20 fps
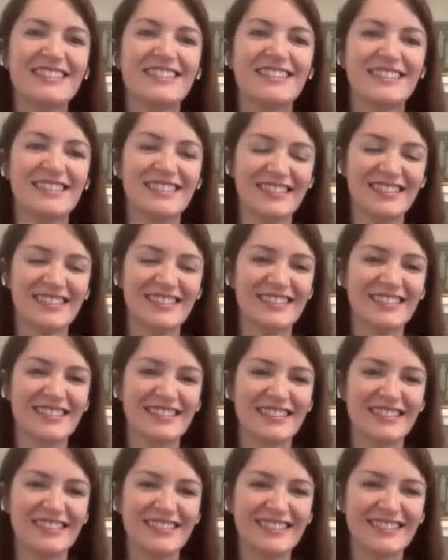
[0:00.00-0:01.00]

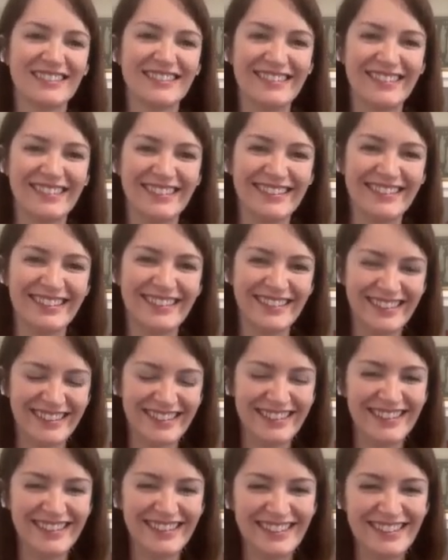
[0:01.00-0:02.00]

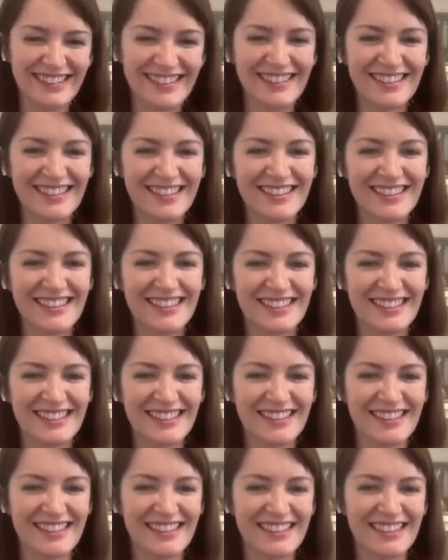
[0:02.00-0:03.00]

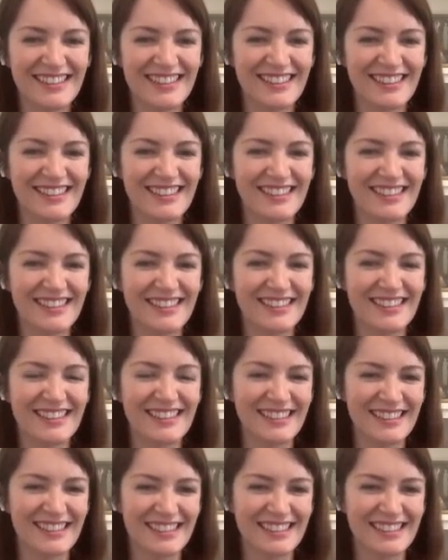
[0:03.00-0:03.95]
This person isn't speaking.